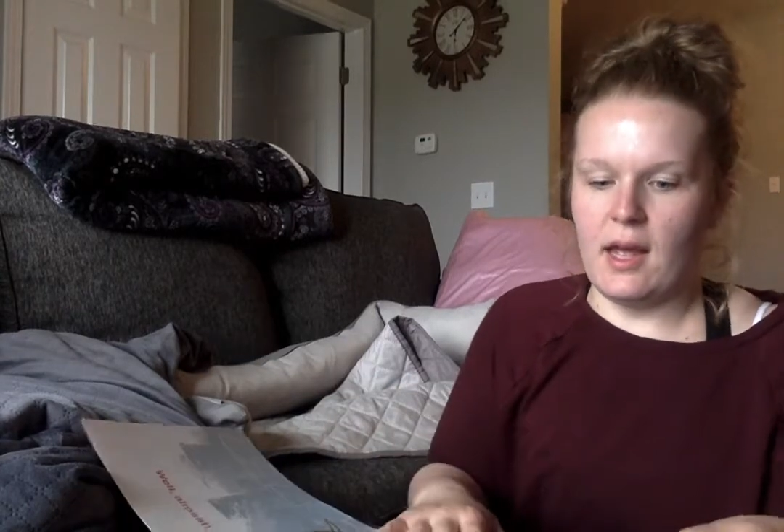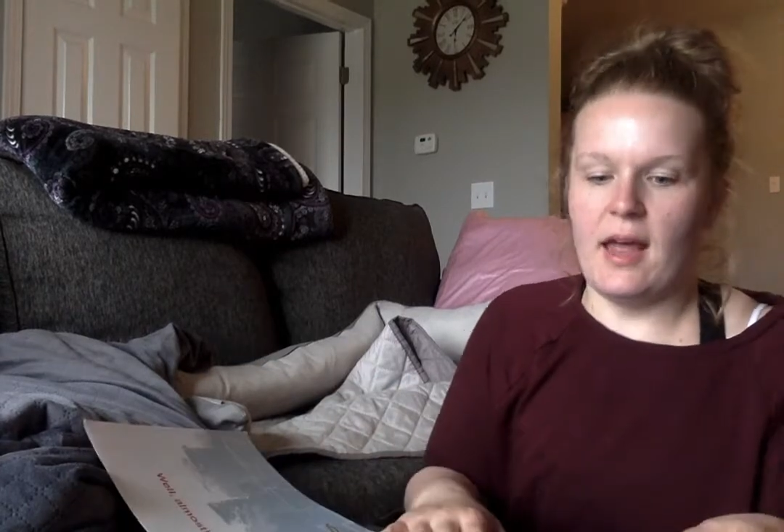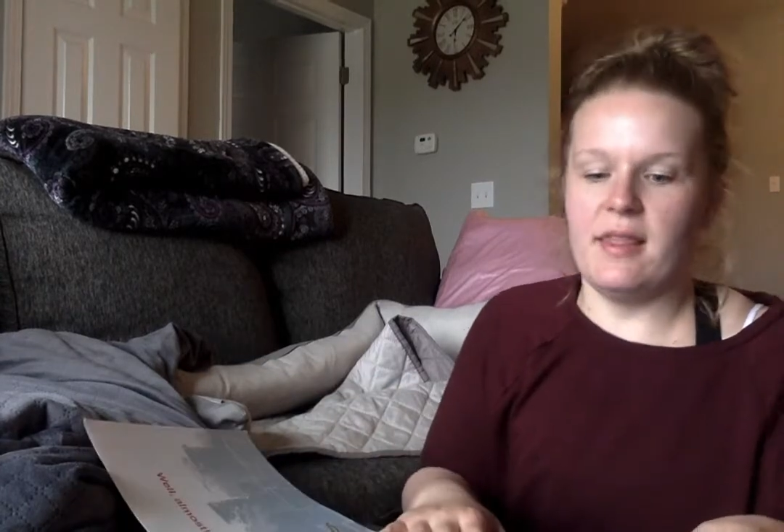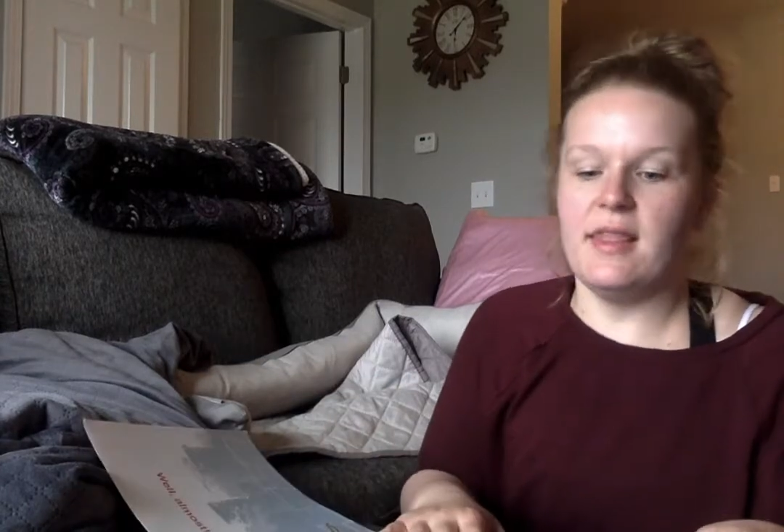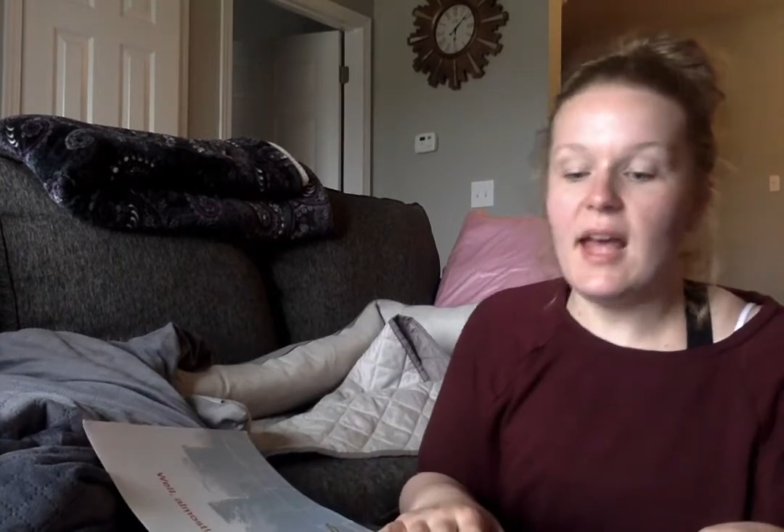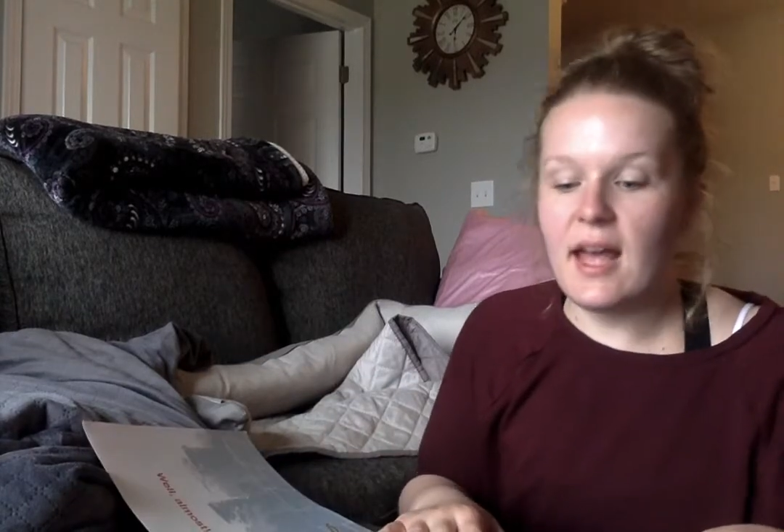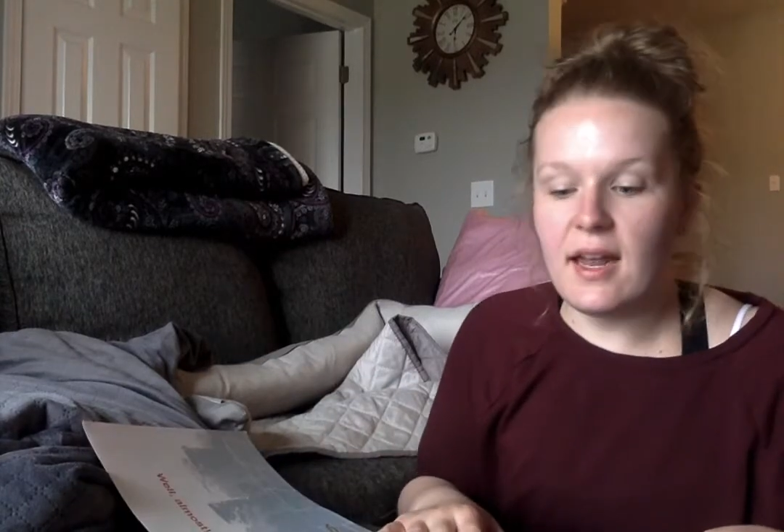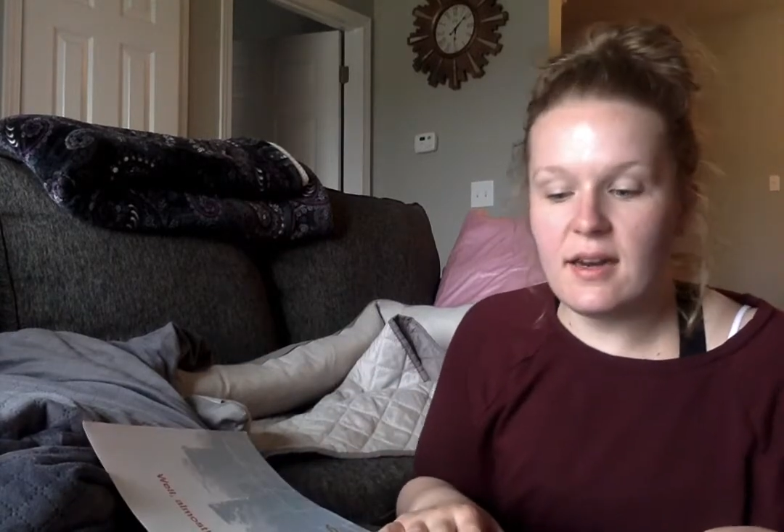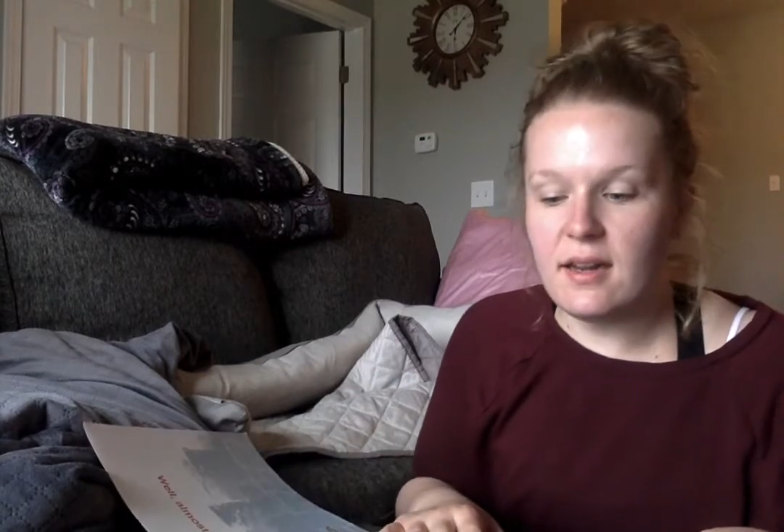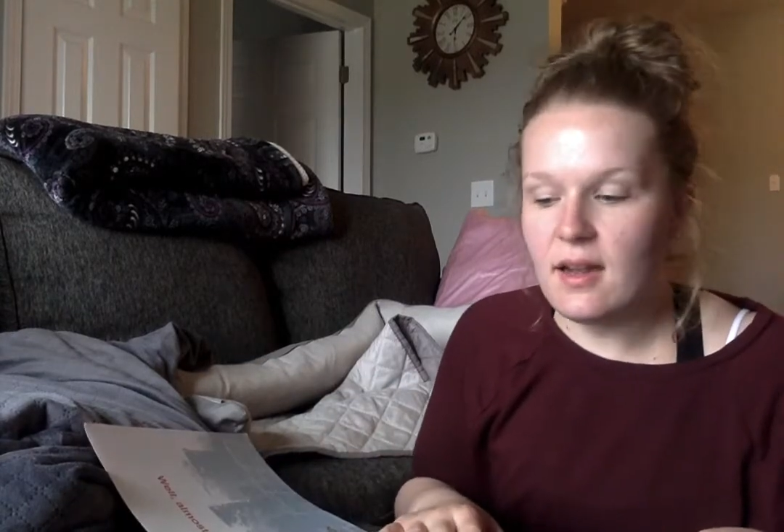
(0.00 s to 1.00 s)
And
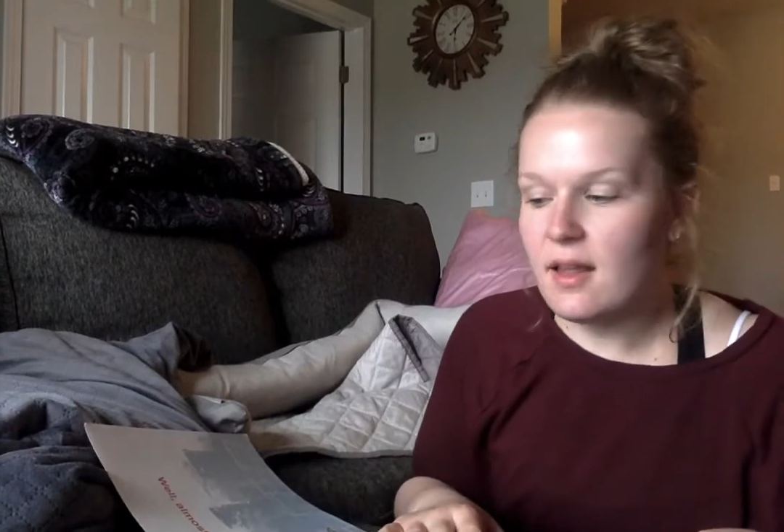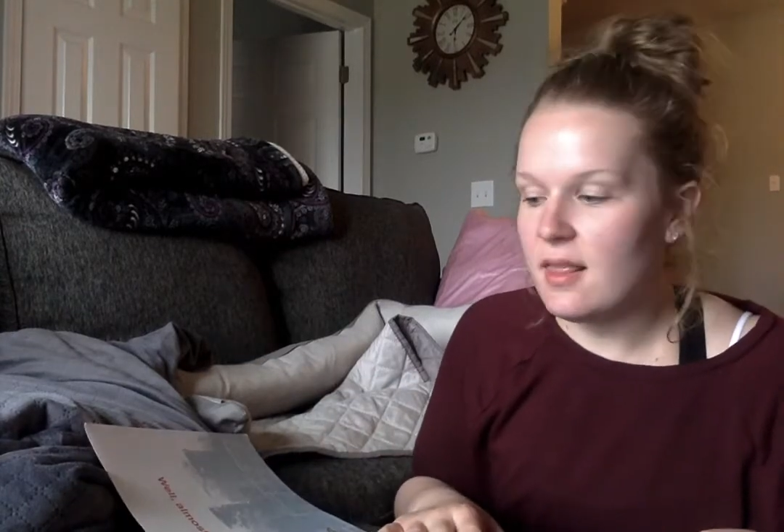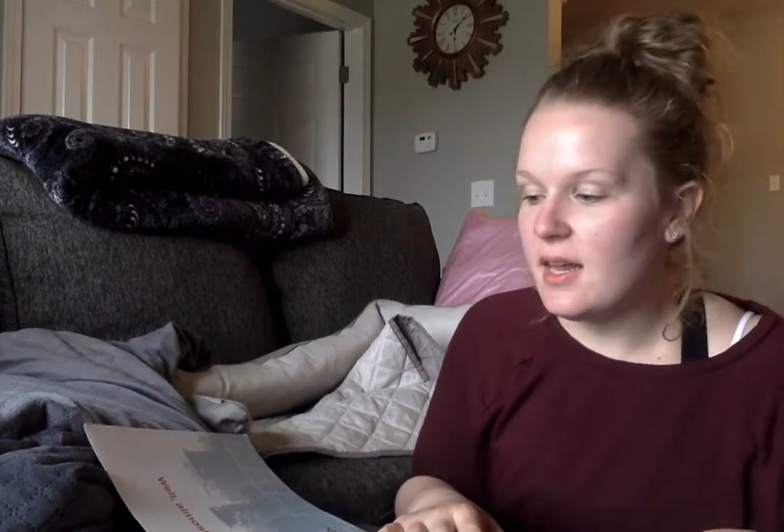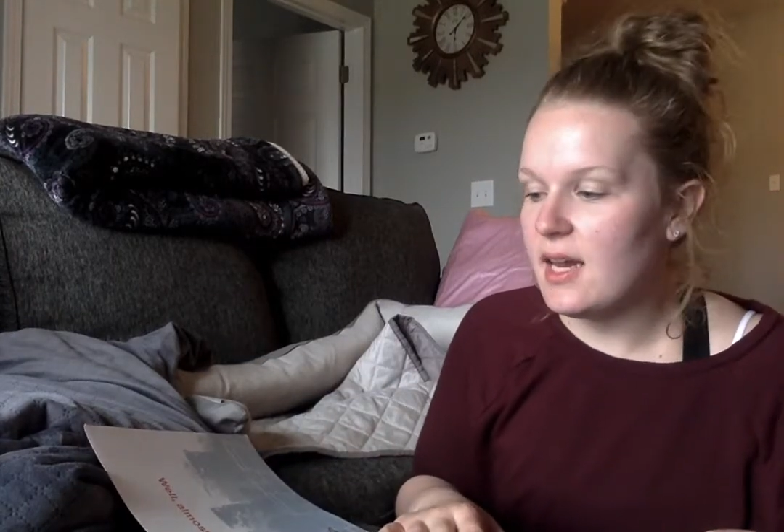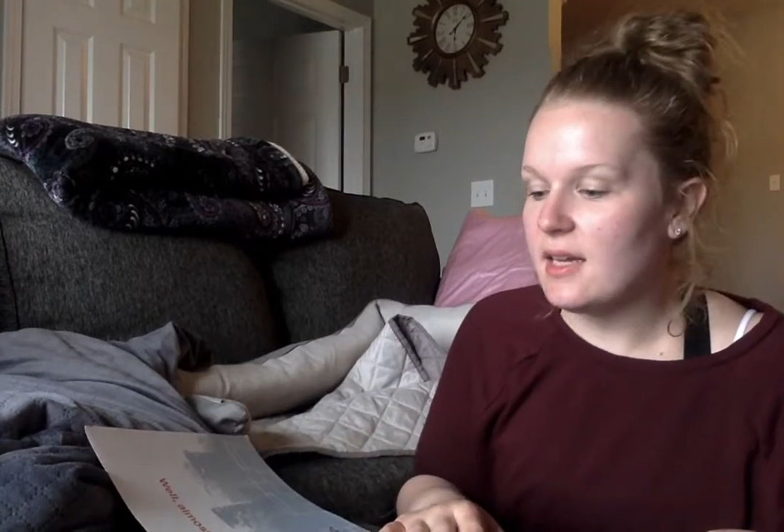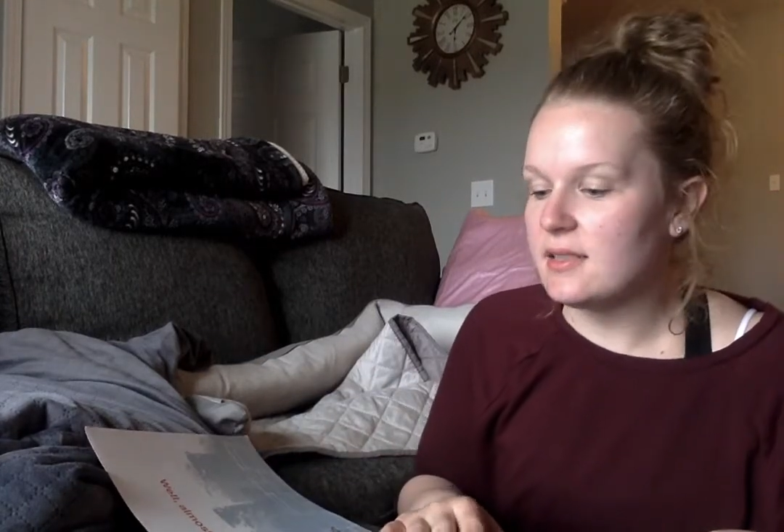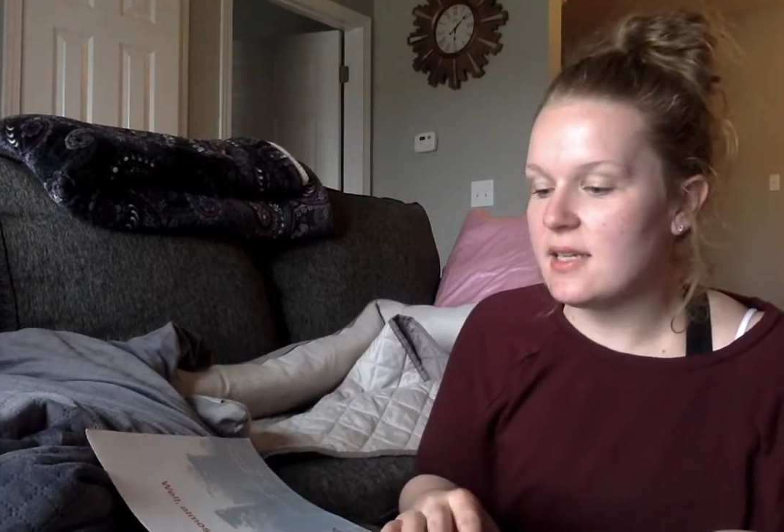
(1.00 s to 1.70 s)
then things